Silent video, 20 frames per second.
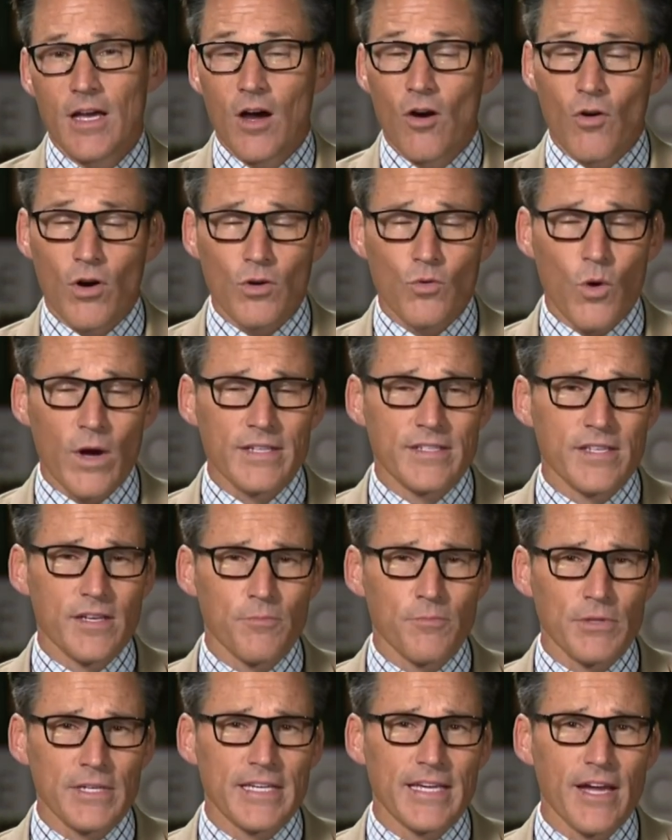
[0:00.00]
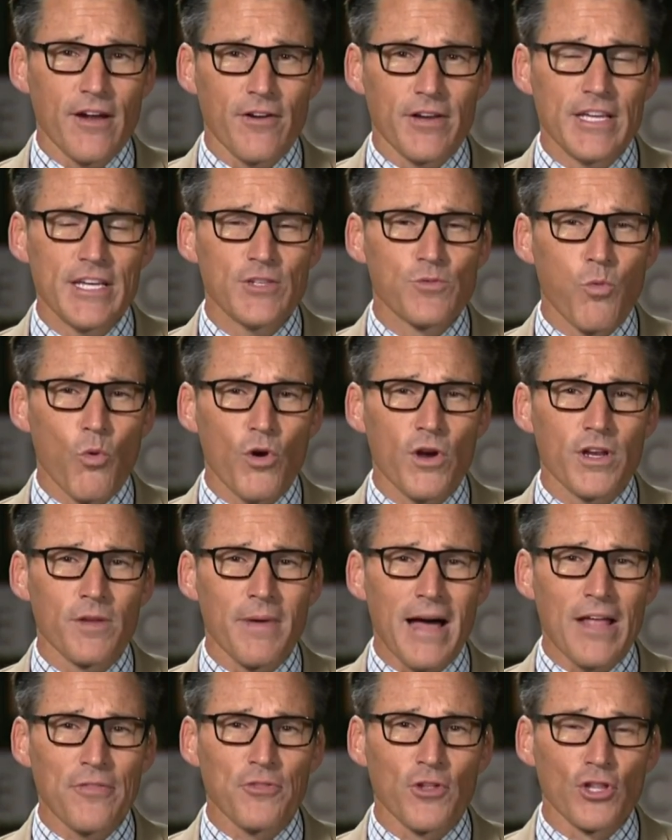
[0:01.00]
Well, quite simply, Karen, he's worried
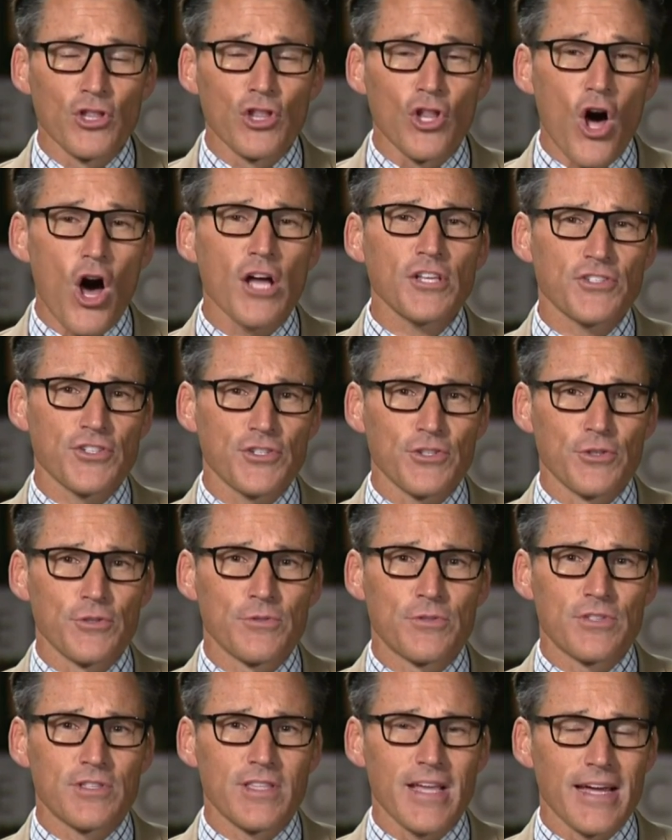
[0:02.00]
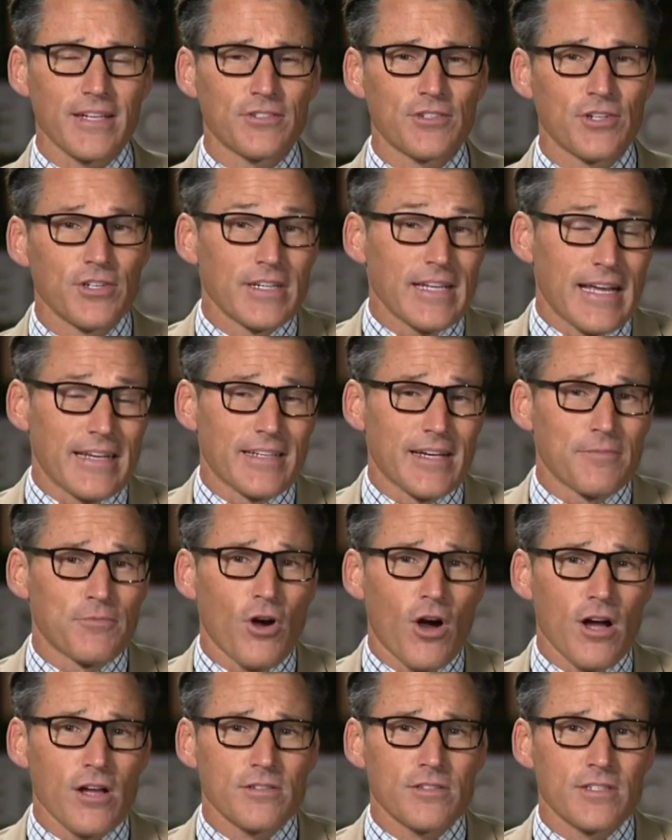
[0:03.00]
about the lawsuits that could end up
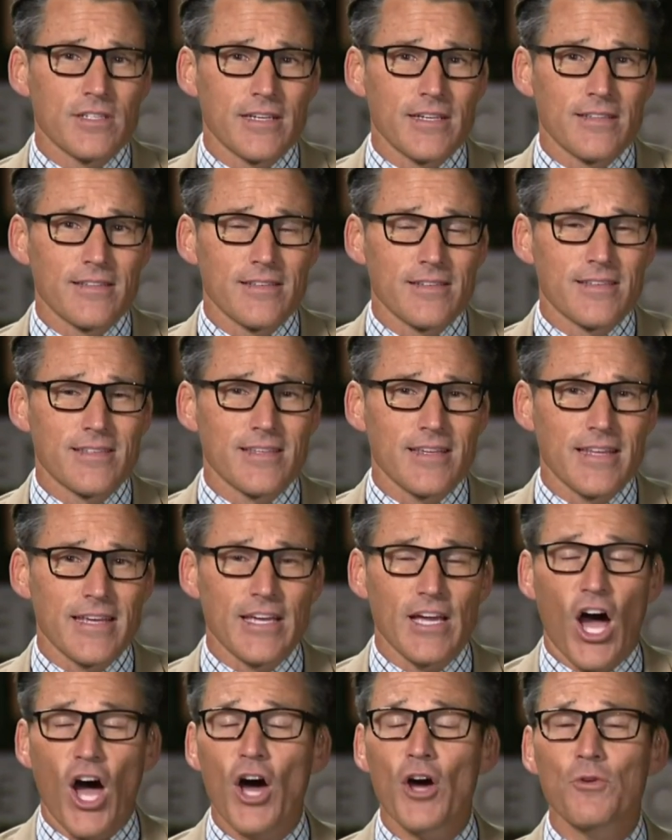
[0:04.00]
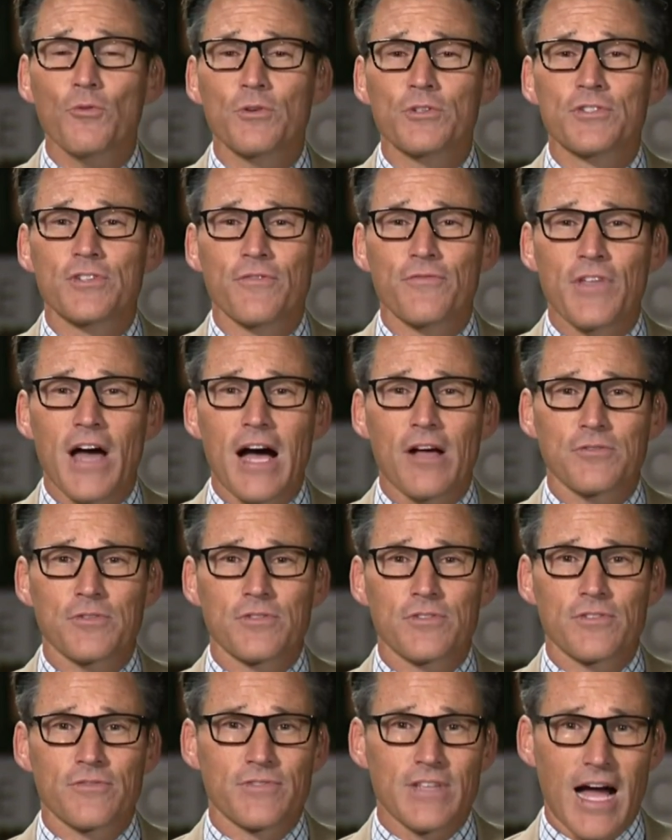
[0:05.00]
costing the city hundreds of
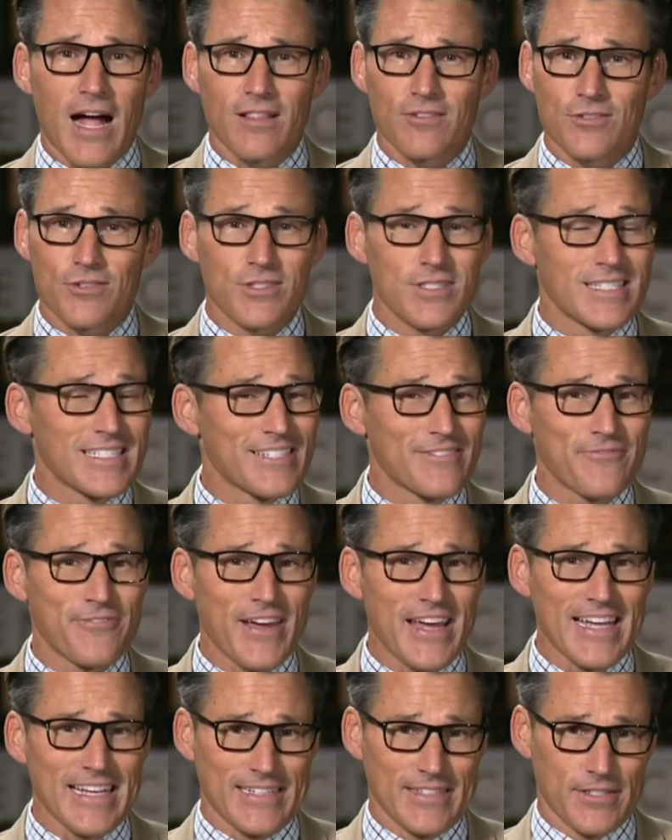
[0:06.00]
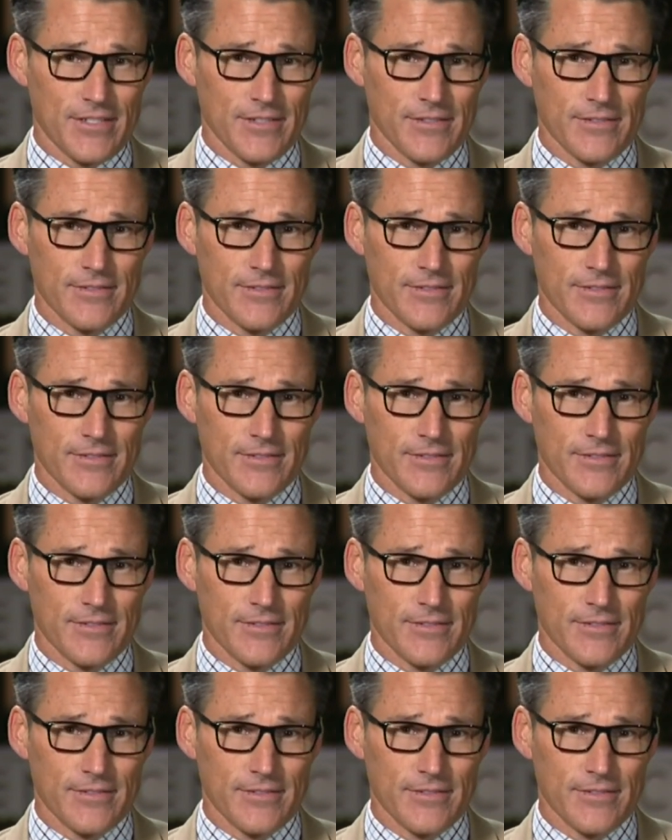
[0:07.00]
thousands of dollars to defend.